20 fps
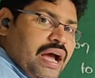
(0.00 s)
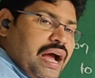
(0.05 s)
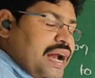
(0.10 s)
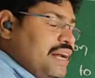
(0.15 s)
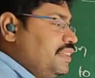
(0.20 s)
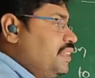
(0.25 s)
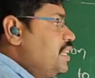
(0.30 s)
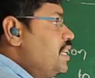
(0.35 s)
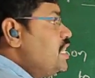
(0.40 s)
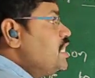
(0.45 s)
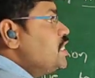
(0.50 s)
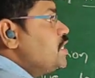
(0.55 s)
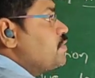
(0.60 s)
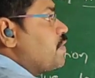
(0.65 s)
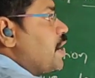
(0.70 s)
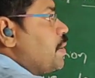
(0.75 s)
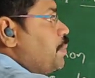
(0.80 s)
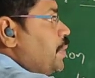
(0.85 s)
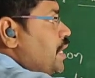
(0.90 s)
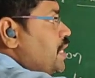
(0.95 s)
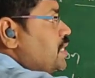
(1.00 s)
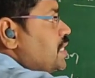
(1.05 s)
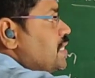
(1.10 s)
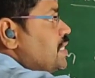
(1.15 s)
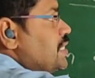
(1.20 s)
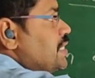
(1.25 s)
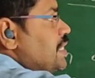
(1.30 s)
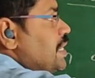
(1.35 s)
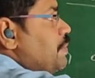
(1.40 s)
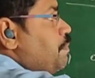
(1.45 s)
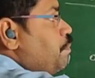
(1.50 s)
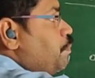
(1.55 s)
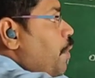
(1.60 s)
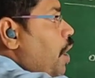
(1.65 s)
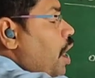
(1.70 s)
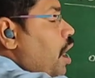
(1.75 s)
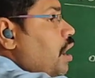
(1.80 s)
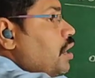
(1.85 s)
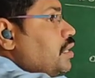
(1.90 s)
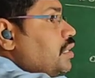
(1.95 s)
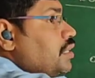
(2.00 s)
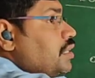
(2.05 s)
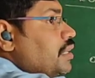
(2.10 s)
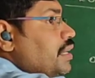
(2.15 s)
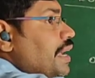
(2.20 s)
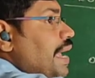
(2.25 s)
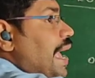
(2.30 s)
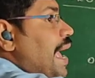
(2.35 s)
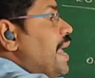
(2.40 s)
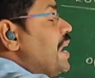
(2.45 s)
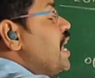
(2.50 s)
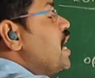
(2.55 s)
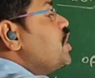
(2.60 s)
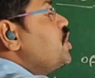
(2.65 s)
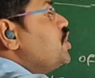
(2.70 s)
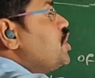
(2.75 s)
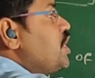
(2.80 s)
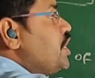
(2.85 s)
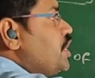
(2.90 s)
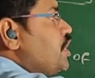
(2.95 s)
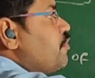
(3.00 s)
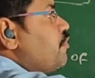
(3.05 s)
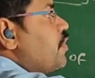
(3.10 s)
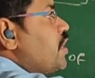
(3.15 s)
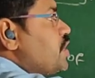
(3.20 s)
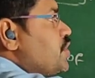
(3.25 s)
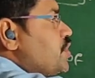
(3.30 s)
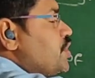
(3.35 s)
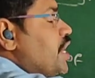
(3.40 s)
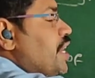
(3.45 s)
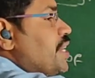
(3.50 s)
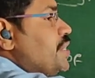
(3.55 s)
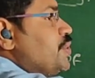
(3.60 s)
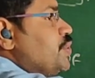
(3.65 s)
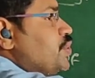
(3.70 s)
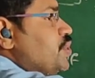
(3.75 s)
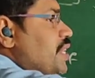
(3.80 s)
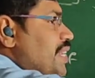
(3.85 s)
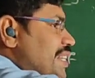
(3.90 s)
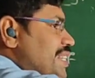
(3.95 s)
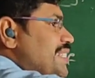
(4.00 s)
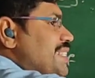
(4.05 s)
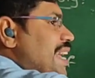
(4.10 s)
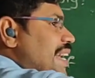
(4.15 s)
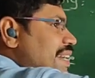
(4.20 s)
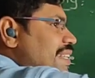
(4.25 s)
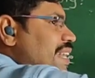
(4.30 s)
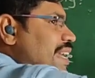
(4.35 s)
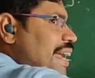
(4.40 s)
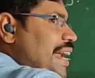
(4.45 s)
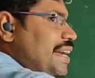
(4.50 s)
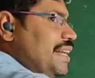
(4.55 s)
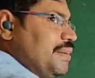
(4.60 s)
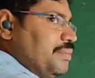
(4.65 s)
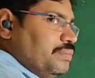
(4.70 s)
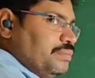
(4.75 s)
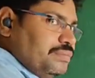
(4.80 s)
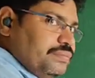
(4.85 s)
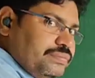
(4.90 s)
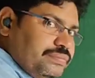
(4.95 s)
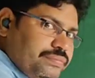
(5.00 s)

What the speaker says: and these vibrations impart energy differences inside the atom.